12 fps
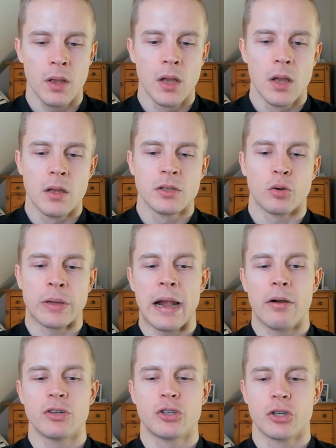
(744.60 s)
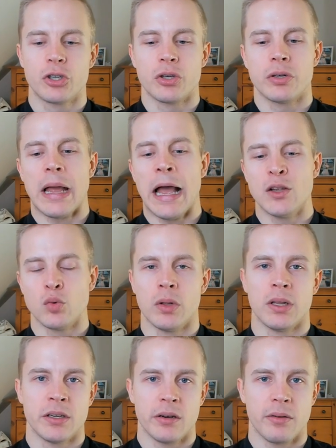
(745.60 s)
So calorie restriction as well
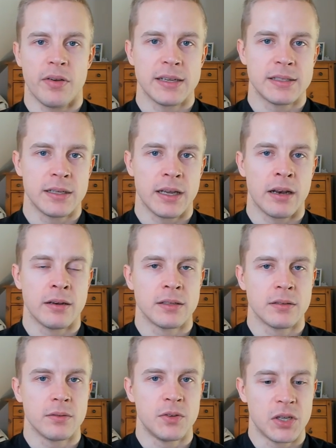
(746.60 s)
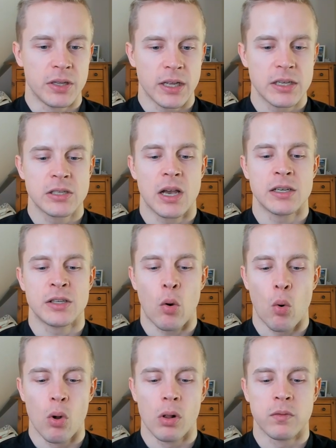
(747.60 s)
as intermittent fasting and physical exercise, they're
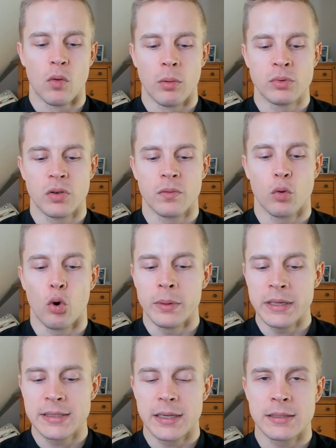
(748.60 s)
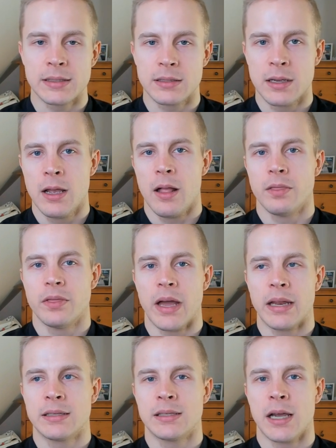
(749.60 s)
all forms of hormesis
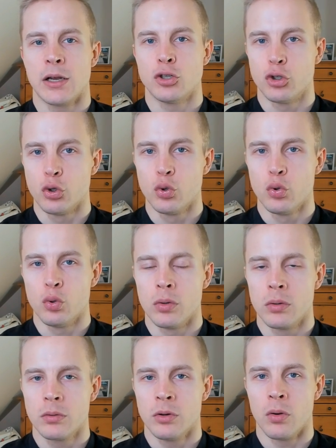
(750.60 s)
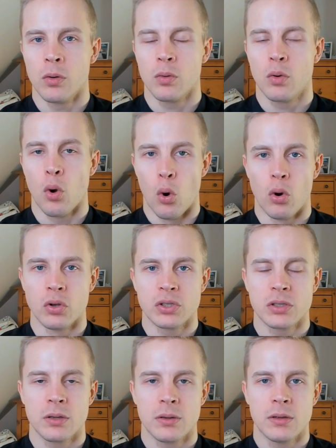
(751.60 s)
that uh, do you know
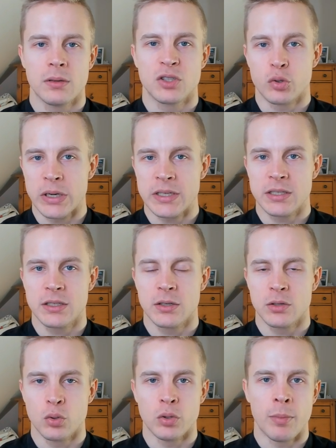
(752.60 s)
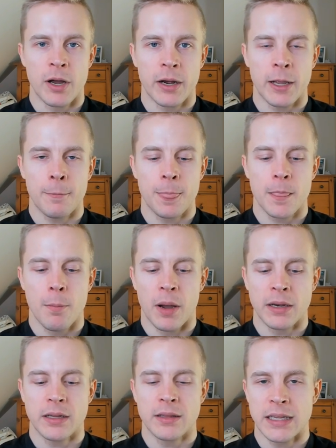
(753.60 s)
cause stress to the body,
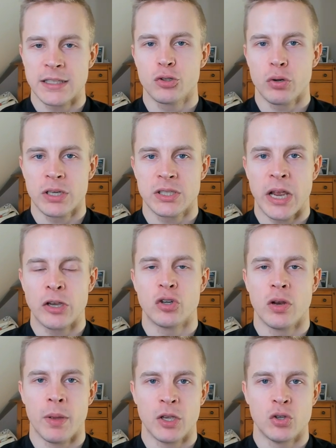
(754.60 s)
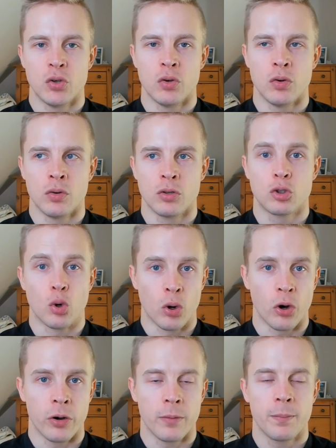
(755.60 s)
but that stress actually makes you stronger